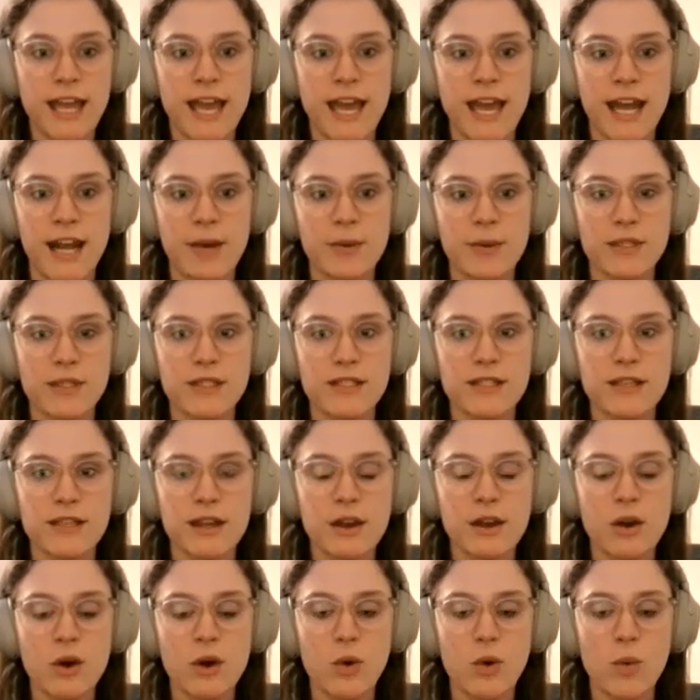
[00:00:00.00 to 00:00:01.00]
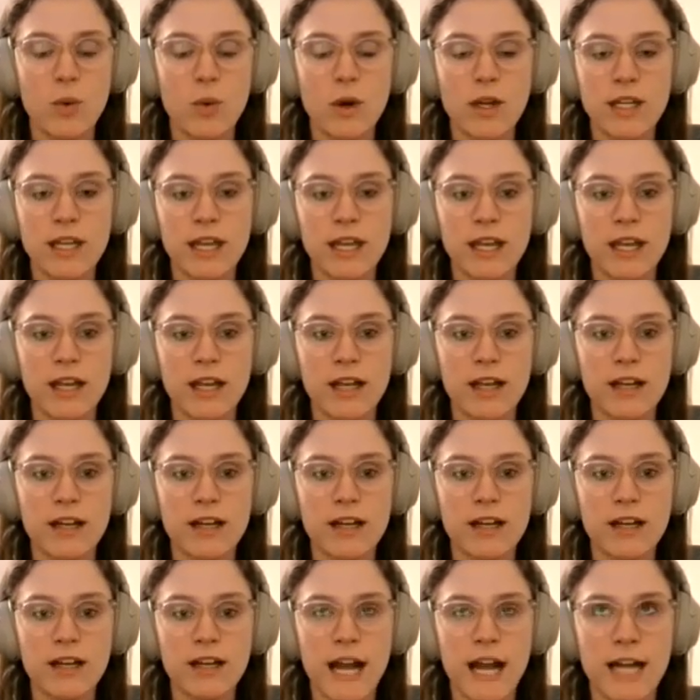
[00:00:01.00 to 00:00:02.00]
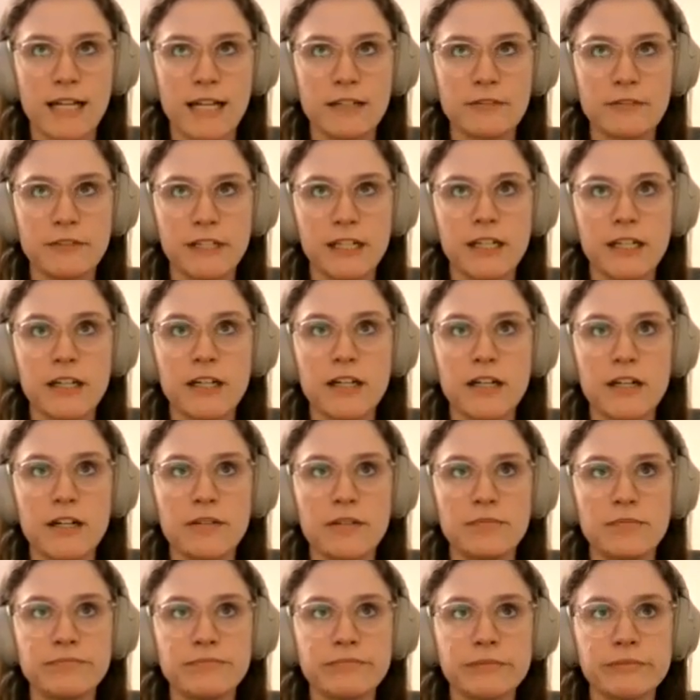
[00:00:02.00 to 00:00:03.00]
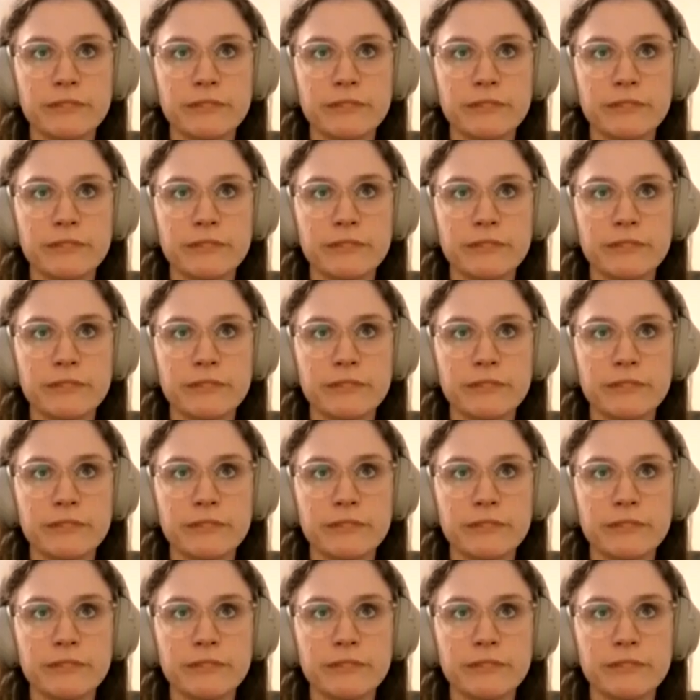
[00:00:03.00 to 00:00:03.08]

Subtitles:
and I was working kind of like a